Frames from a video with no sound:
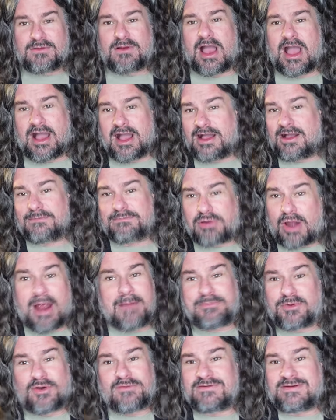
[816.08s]

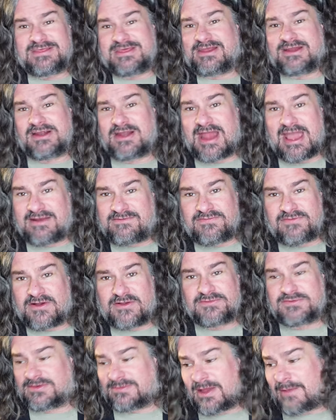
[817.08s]
proper over-the-ear
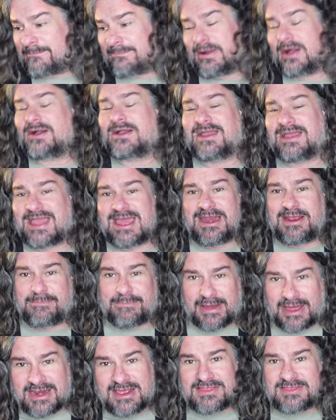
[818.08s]
headphones. I'm not bugging
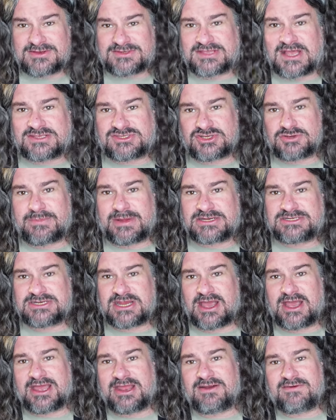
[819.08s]
anybody. There's not so much
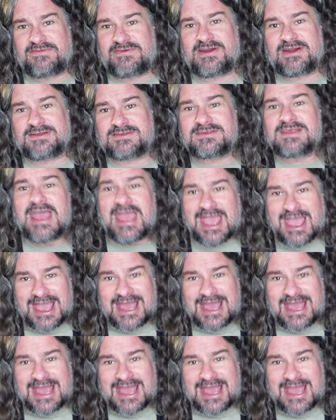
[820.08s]
interference.